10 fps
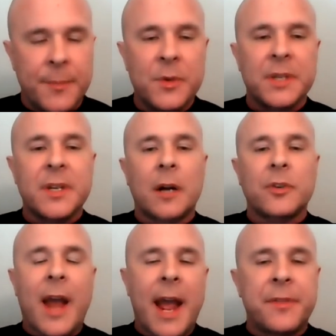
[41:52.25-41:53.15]
I'm using
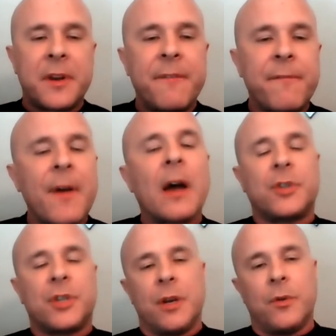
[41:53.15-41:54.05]
Doctor Anthony
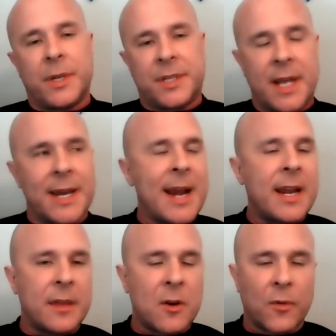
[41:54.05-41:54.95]
Fauci, who has said
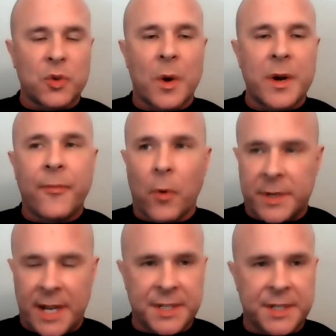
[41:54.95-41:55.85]
anything over
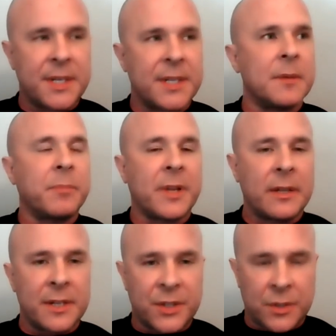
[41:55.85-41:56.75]
twenty-four tests is
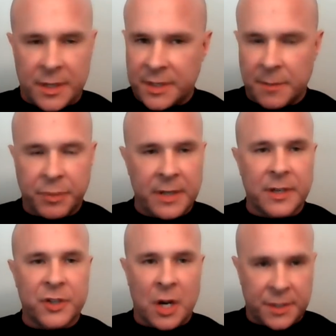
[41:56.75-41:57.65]
completely is
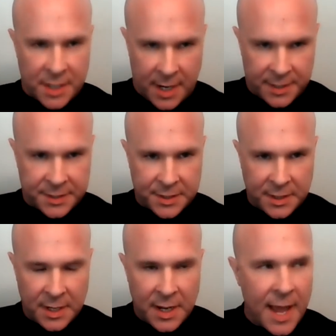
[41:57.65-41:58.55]
completely junk
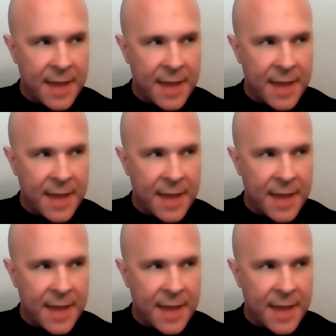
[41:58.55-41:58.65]
science.